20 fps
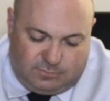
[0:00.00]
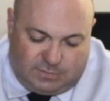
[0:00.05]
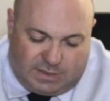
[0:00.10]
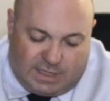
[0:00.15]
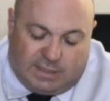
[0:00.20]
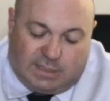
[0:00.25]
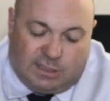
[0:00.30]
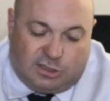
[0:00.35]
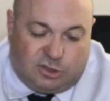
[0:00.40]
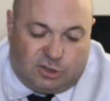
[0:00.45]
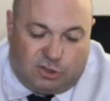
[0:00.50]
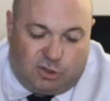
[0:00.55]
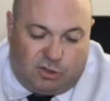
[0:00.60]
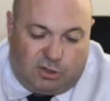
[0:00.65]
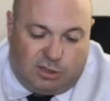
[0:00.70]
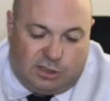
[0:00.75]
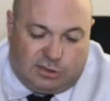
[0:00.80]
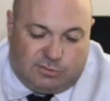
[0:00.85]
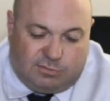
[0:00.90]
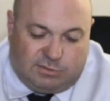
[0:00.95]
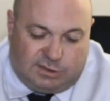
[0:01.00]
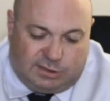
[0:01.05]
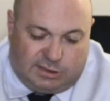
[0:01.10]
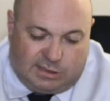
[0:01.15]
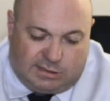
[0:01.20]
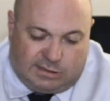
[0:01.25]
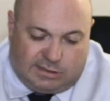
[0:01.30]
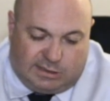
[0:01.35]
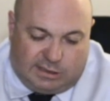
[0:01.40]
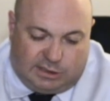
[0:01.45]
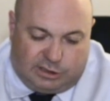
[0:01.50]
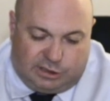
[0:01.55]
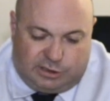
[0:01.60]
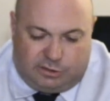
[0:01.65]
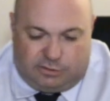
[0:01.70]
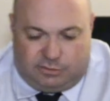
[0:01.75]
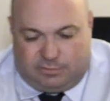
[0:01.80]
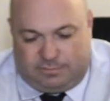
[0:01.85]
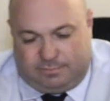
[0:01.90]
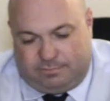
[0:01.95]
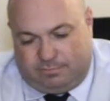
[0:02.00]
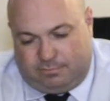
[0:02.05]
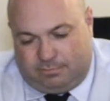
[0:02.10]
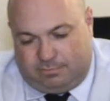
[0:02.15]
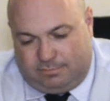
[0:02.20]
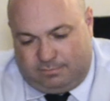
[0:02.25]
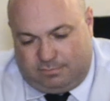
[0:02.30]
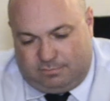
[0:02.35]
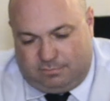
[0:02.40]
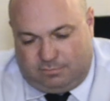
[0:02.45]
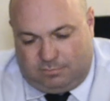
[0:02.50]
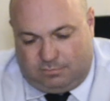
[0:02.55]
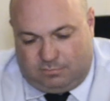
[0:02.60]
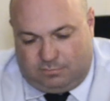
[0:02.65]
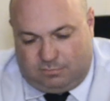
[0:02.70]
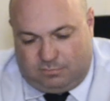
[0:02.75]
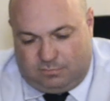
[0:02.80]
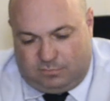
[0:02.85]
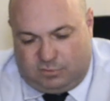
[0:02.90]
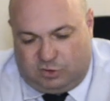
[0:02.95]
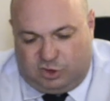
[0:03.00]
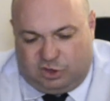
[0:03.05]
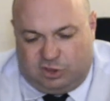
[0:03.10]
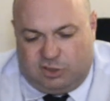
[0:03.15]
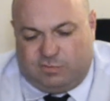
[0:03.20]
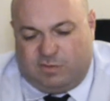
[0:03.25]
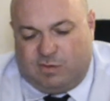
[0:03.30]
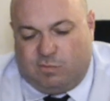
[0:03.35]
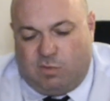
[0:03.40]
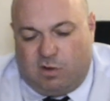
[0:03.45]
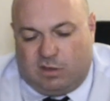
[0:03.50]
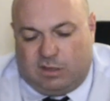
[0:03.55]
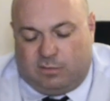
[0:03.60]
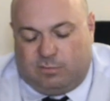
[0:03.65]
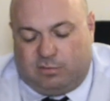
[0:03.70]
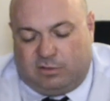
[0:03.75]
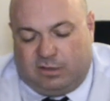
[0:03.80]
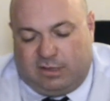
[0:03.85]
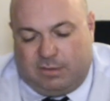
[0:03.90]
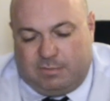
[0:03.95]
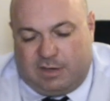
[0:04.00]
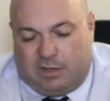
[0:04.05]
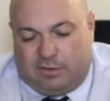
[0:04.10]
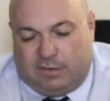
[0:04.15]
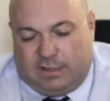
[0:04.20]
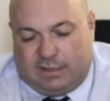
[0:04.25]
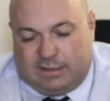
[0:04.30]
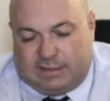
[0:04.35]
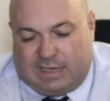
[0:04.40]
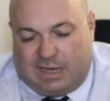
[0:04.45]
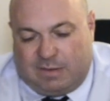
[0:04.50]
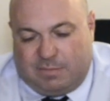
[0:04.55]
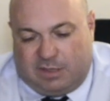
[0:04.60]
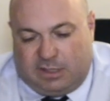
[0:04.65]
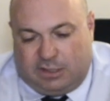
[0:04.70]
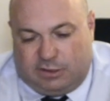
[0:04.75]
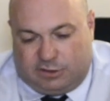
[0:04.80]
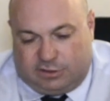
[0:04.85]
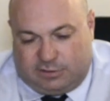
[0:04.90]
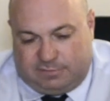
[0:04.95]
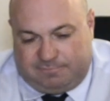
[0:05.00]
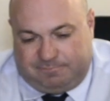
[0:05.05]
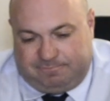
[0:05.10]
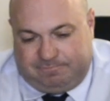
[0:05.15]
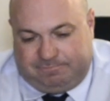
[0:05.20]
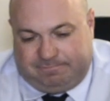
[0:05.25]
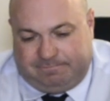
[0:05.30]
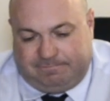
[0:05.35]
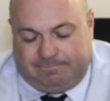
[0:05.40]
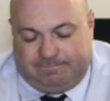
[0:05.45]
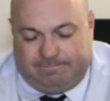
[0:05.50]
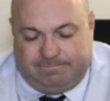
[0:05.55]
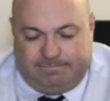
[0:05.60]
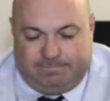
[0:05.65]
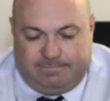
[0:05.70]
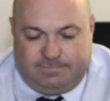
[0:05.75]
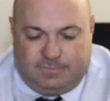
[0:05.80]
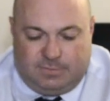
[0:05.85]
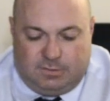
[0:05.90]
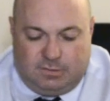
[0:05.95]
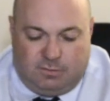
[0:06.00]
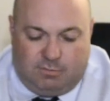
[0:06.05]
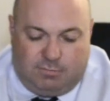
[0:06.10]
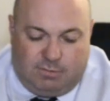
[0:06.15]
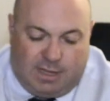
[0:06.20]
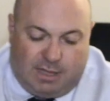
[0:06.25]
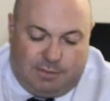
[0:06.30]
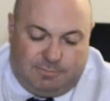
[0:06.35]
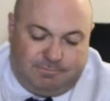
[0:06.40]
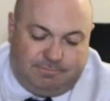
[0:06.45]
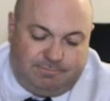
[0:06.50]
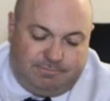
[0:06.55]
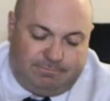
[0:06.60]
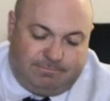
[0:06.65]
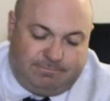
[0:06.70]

and the charge was just issued. Should we want a preliminary examination? Well,